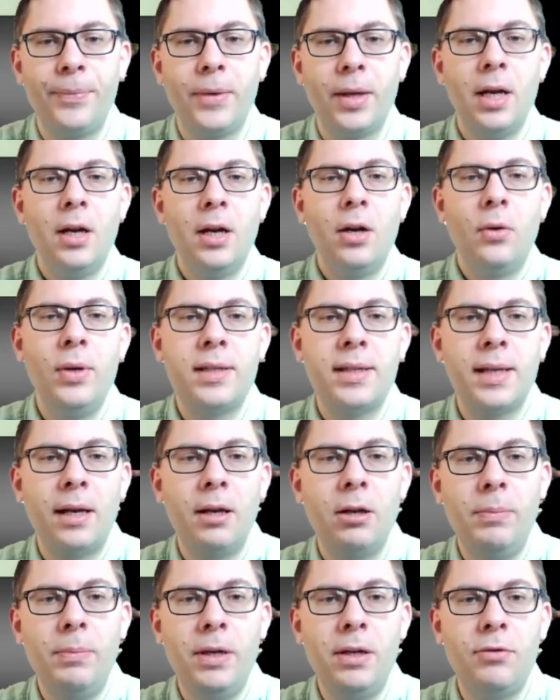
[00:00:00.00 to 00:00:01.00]
We said it
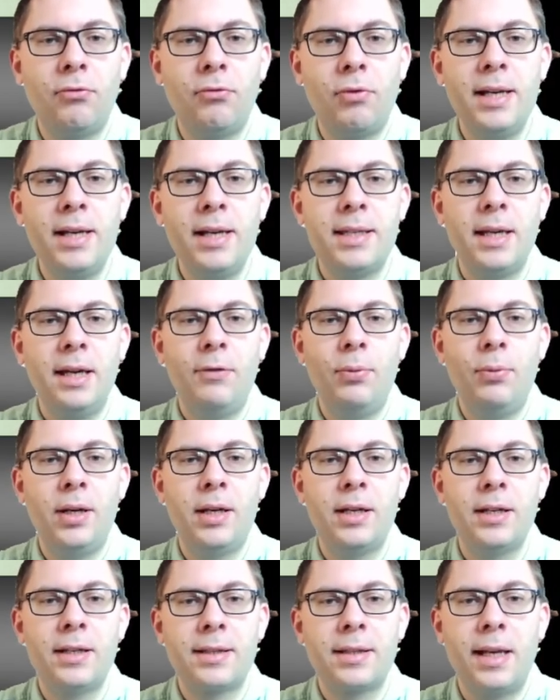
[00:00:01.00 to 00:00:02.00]
would be great if we
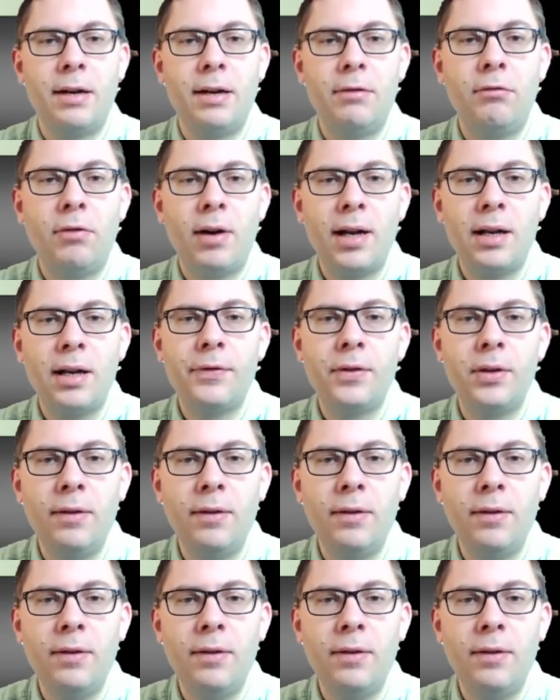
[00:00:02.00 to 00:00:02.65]
could select relevant